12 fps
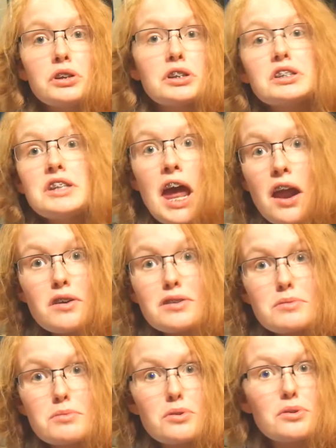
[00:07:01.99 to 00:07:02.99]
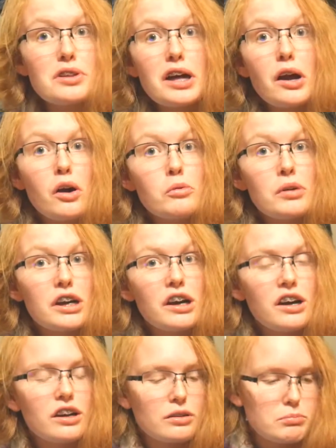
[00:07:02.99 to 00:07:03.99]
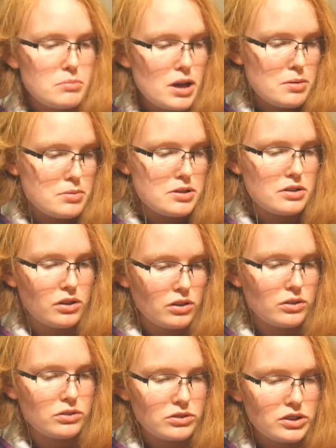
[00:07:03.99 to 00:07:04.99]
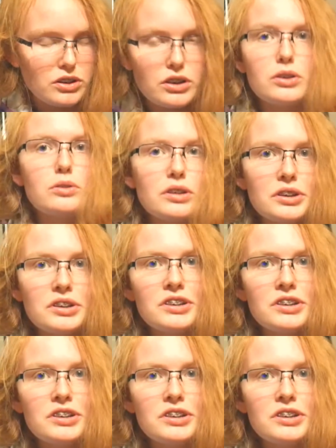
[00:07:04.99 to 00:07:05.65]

look terrible, like, oh my god, maybe I'll, you know,